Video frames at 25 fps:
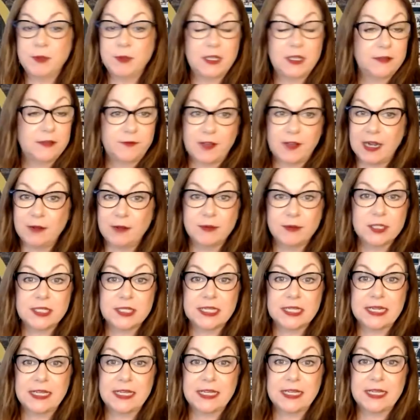if anyone's
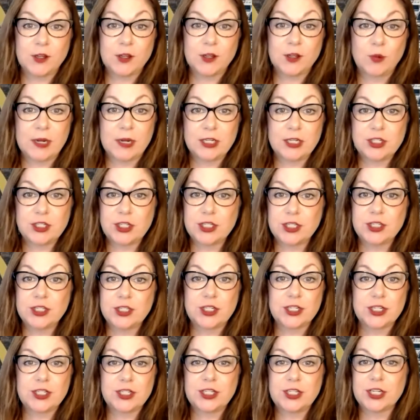thinking of their
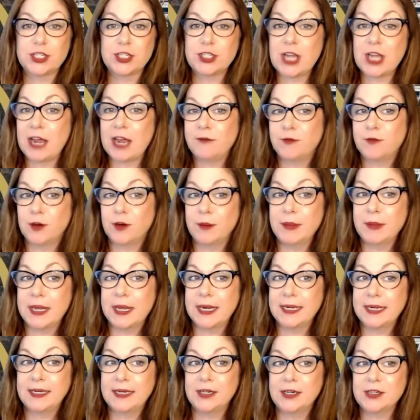questions, just to chat for a
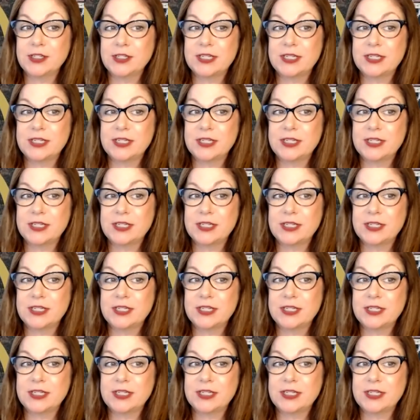minute here,